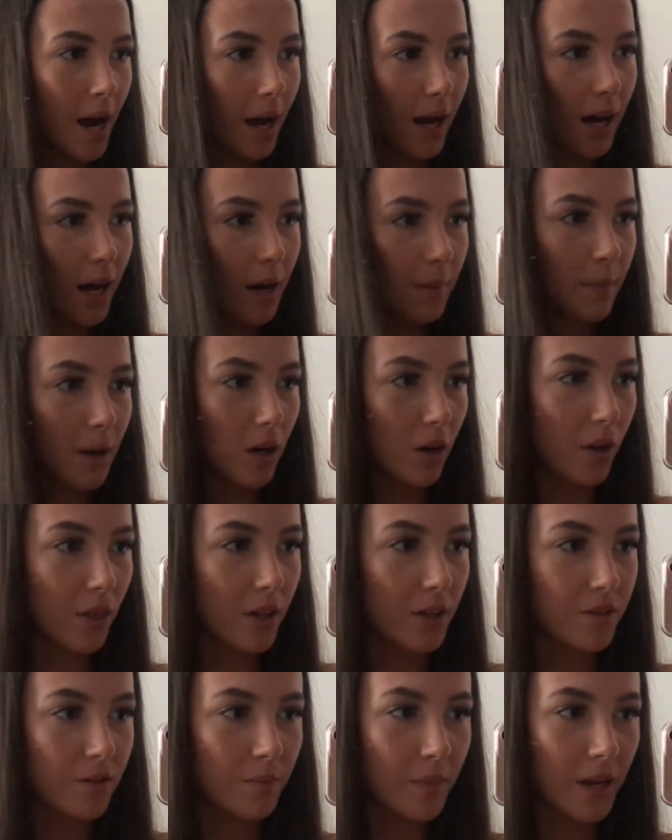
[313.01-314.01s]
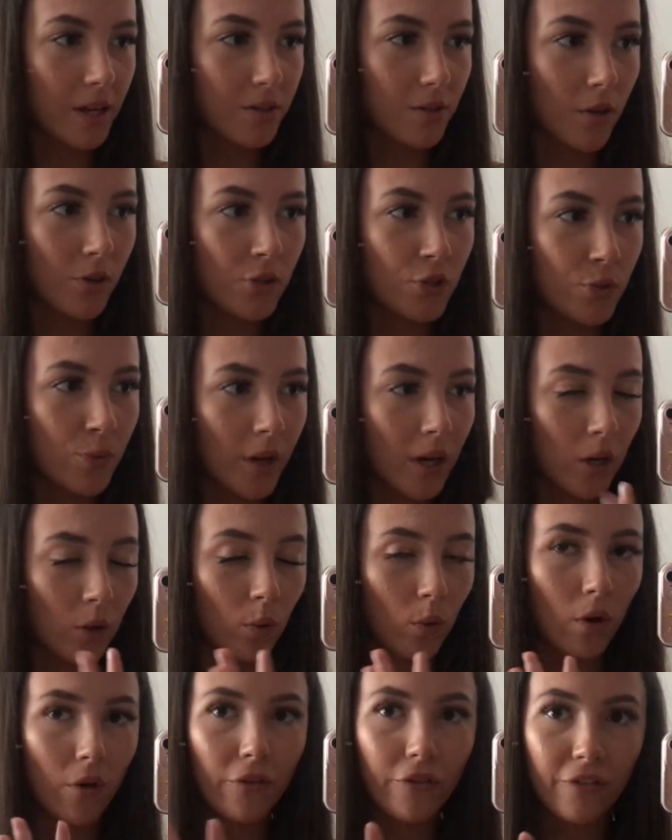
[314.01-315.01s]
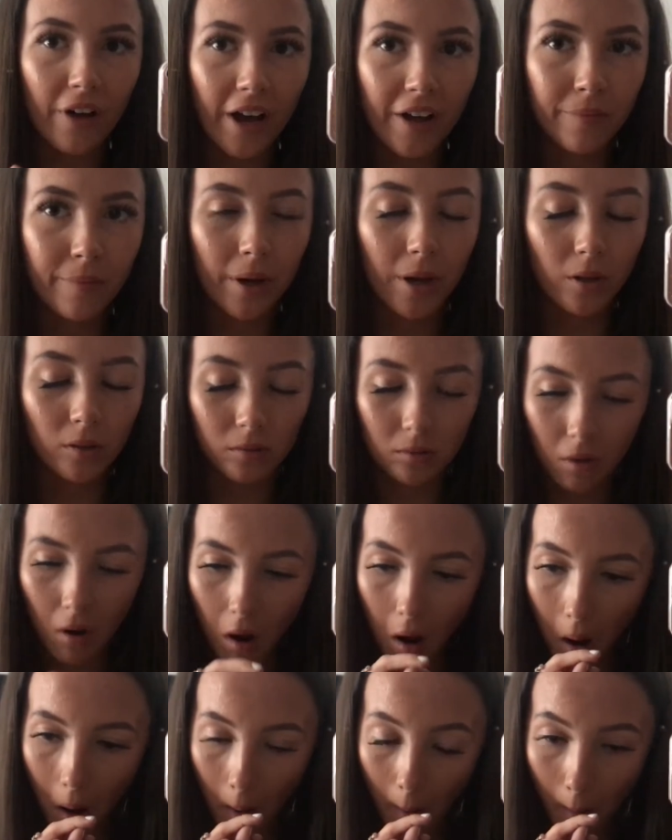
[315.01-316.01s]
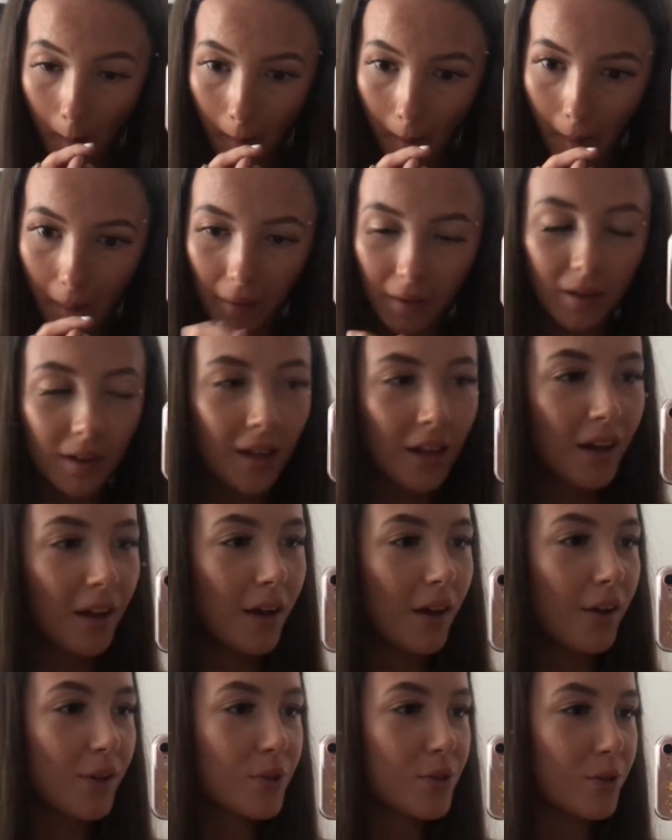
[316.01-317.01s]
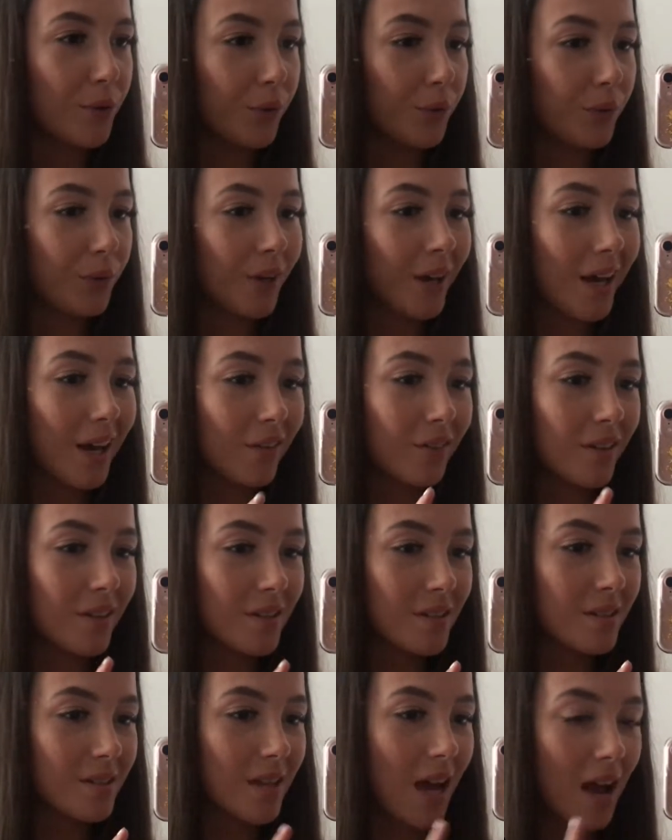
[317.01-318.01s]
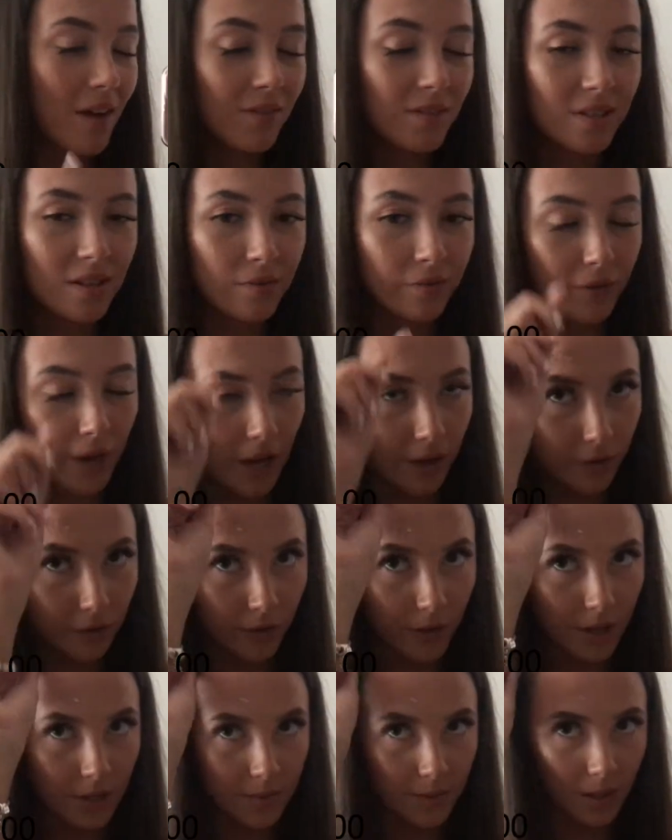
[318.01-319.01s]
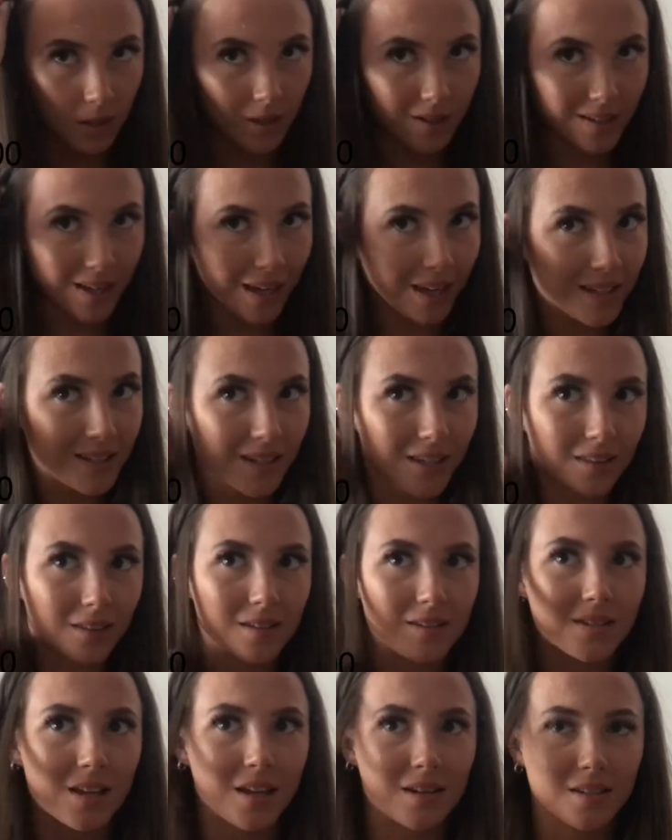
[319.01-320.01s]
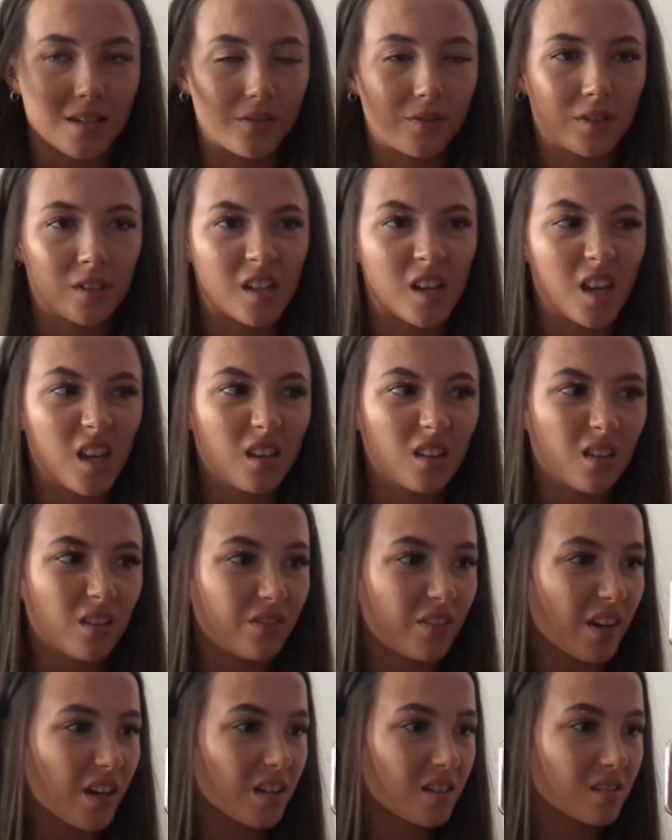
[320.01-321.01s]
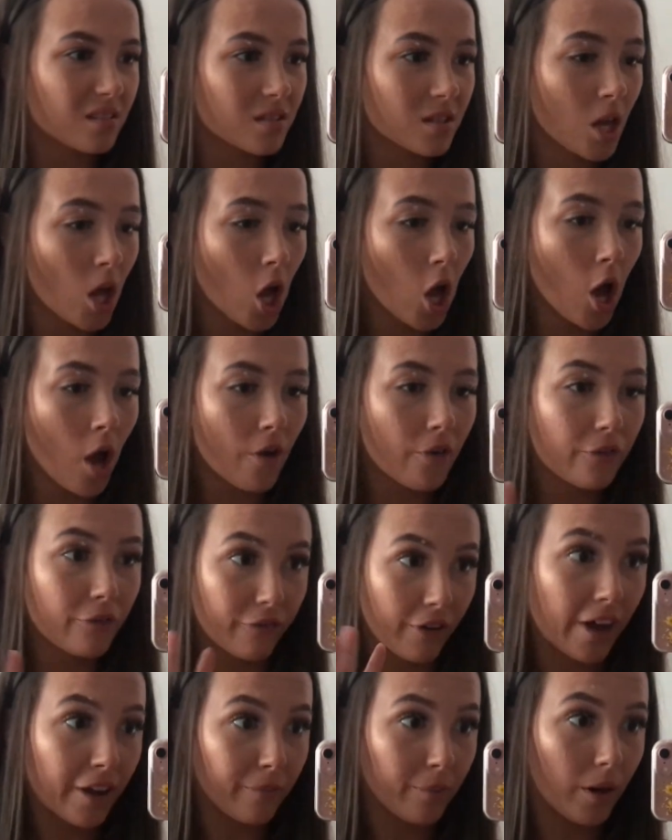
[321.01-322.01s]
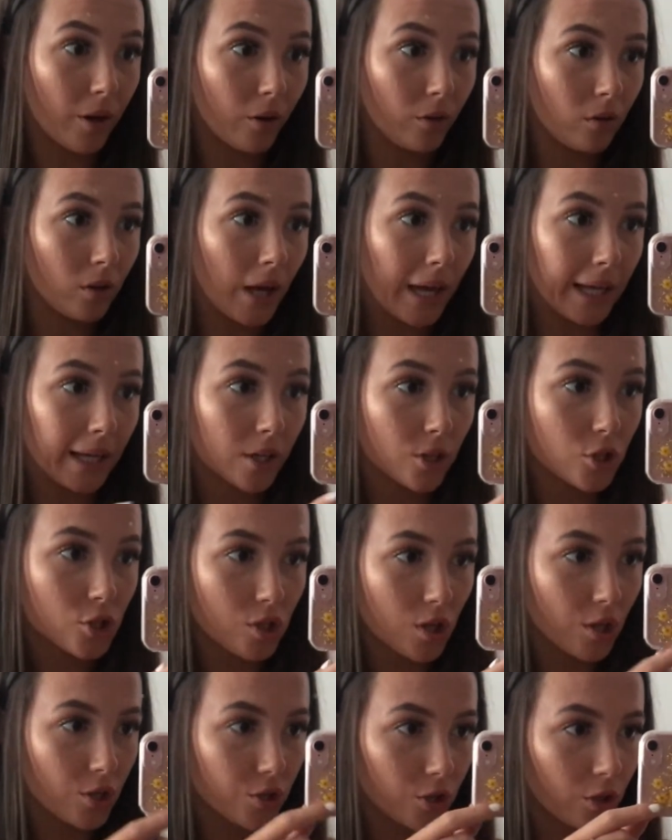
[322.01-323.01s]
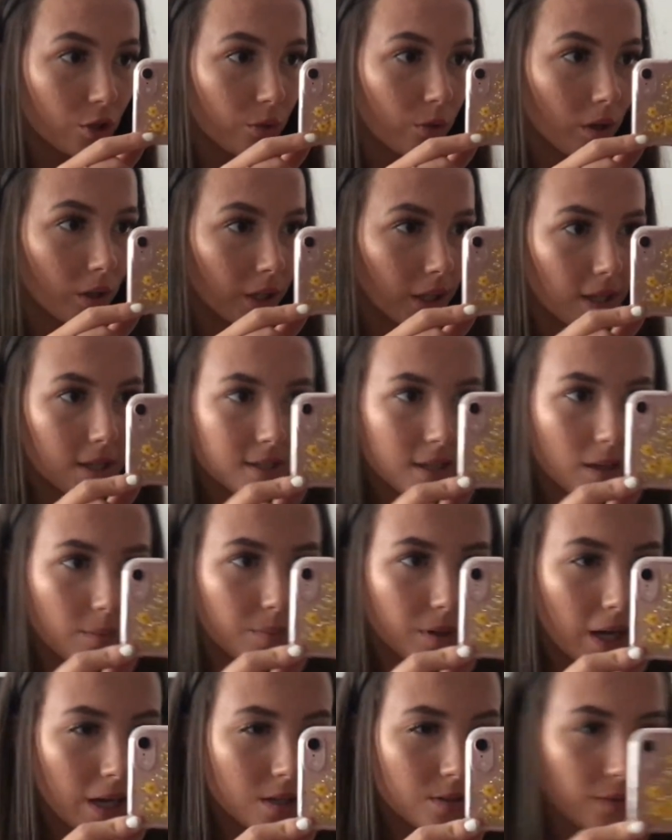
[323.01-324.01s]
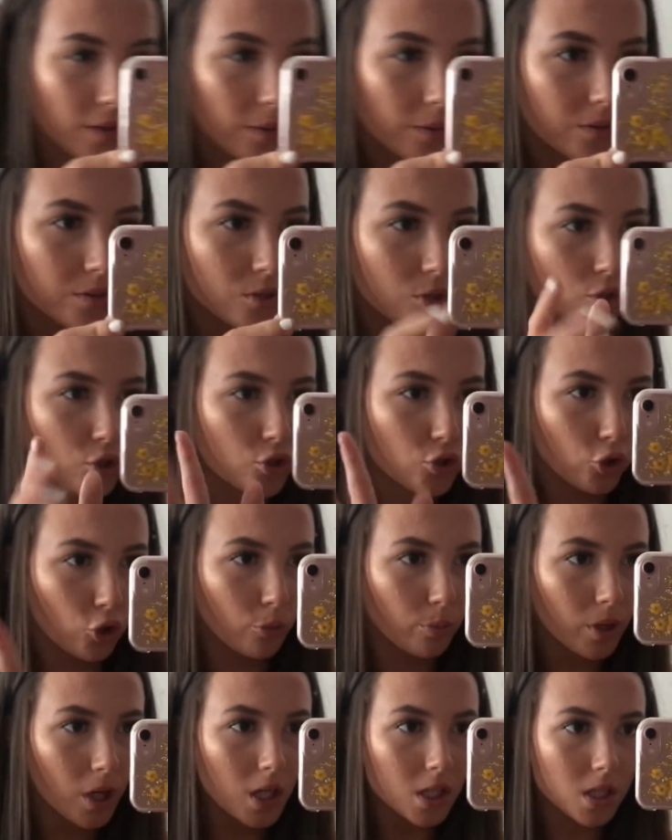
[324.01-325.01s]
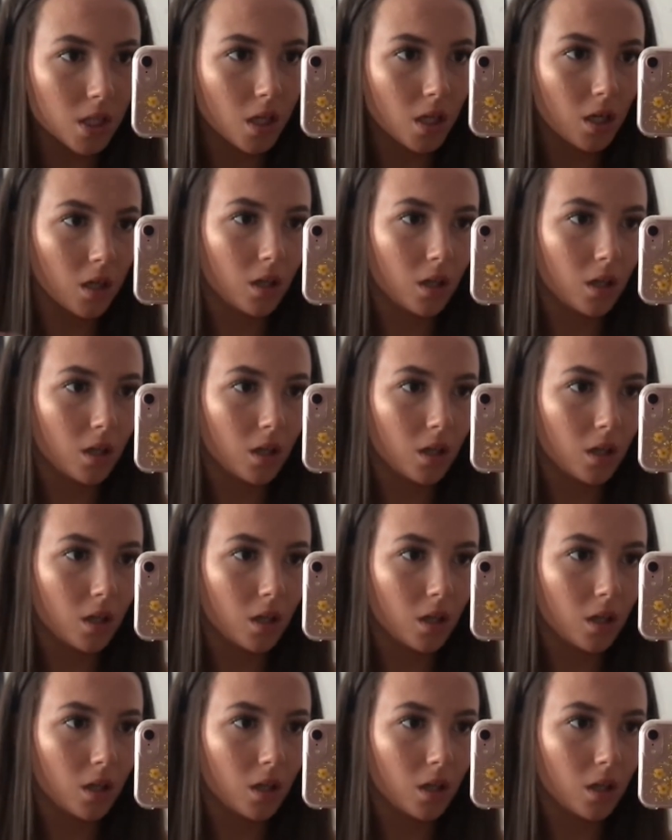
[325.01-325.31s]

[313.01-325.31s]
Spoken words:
I got this from ASOS as well, £5. So if you have the same iPhone as me, I think it's like the 6, 7 and 8, if it's £5, and it's such good quality. It's like pressed flowers, so pretty.